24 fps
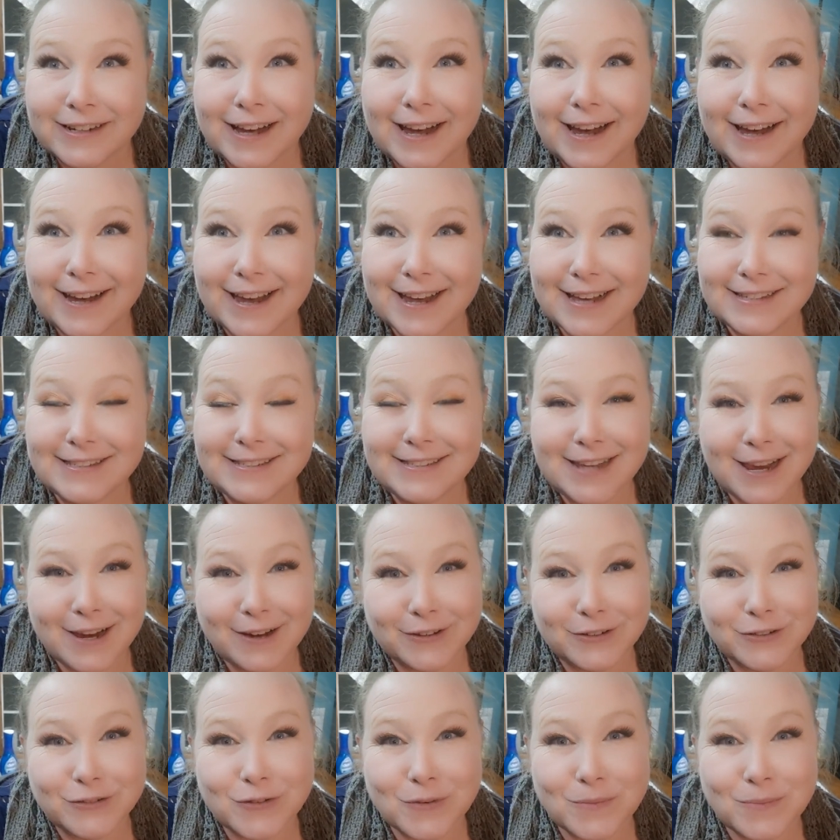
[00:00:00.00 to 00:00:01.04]
I guess,
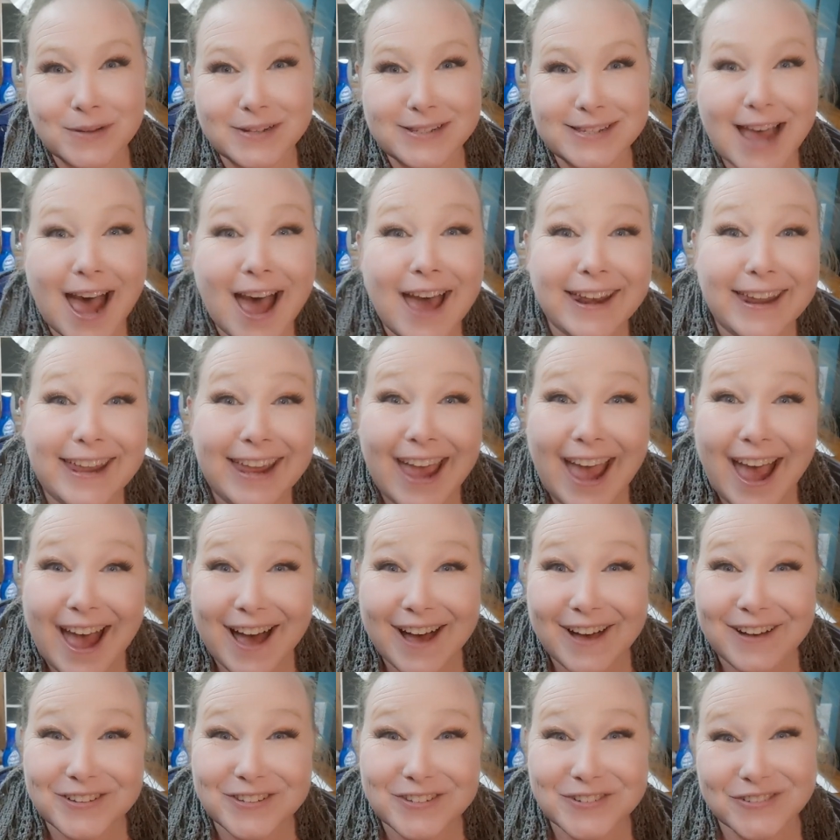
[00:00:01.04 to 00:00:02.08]
Tales from the Tiny
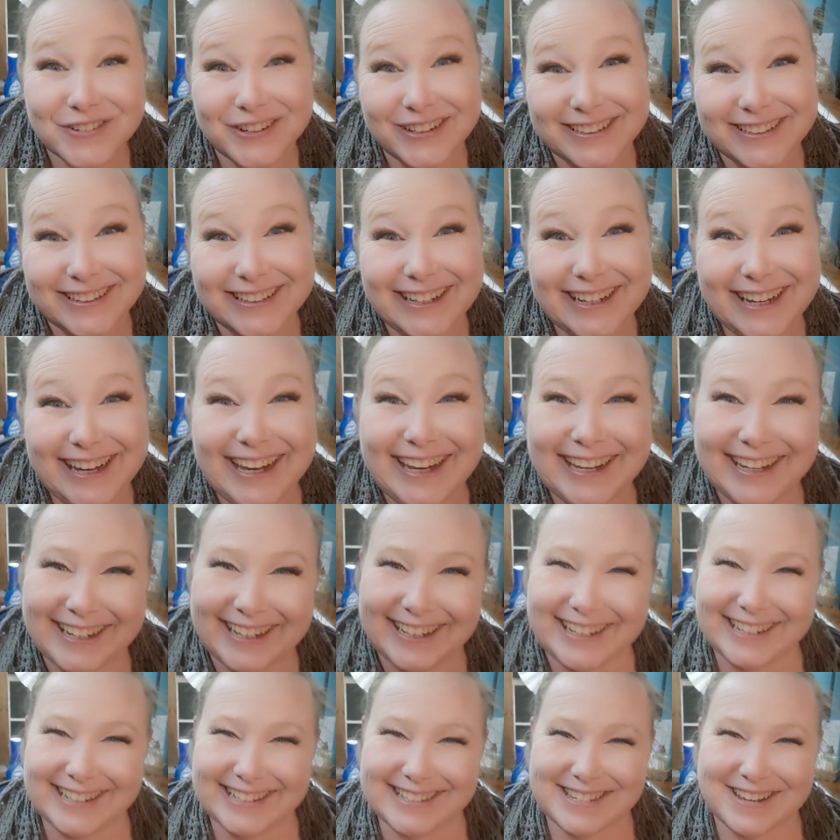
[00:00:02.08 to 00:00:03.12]
House, really,
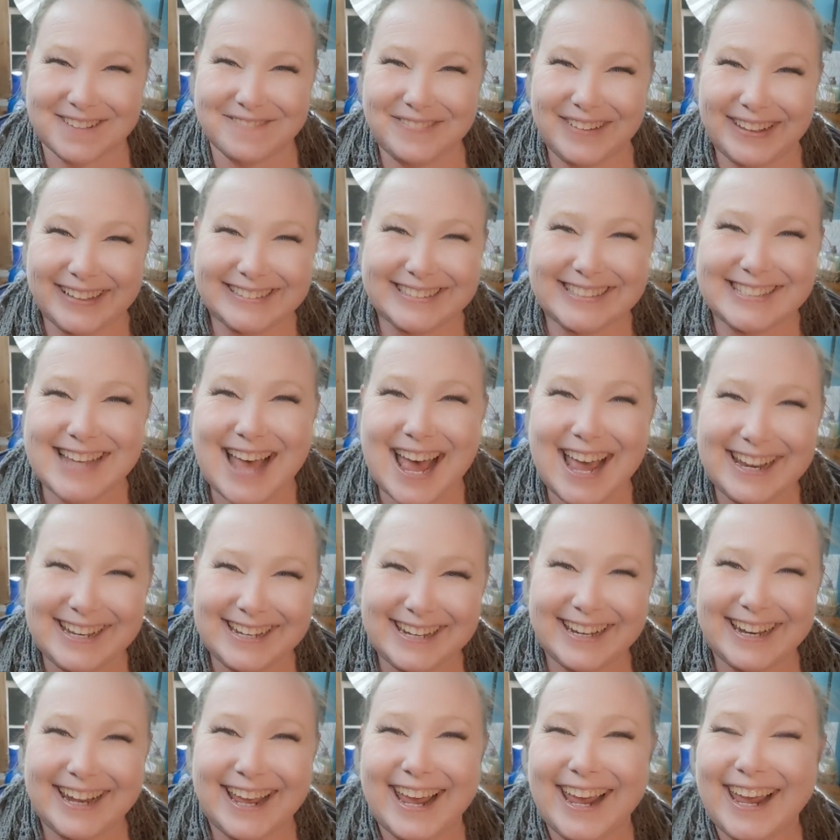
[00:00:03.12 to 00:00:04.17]
because I'm inside
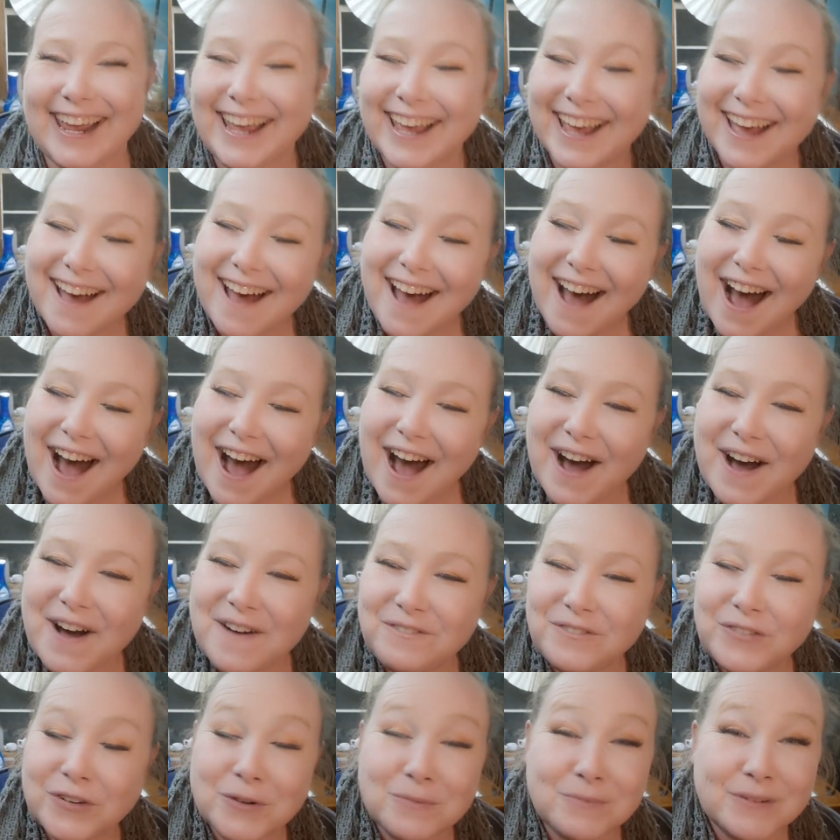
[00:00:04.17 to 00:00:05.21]
today uh,
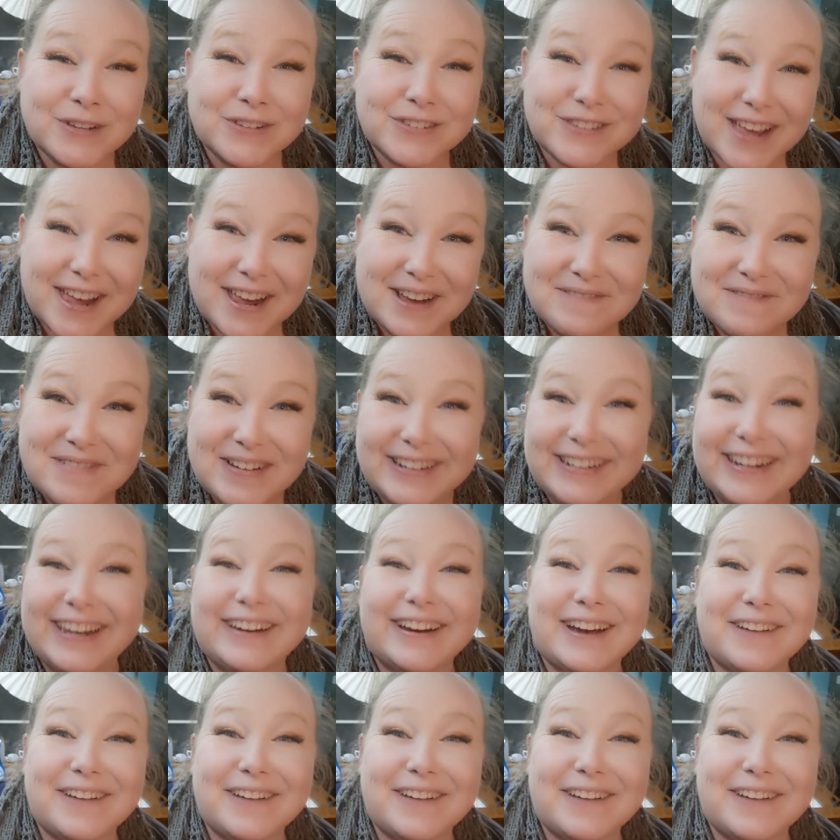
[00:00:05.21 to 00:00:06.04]
for Mosaic Monday.